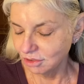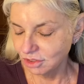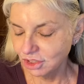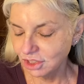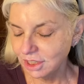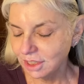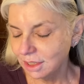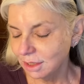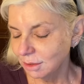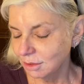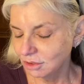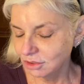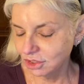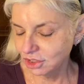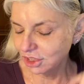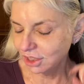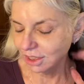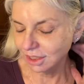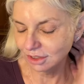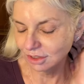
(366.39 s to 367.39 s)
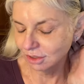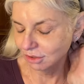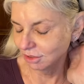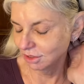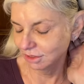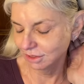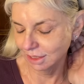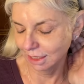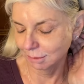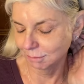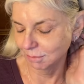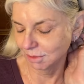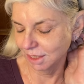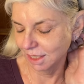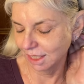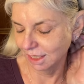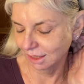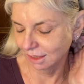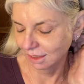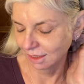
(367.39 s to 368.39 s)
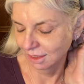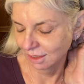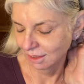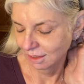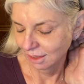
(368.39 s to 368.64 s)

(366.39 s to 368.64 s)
She can, she can do the same thing.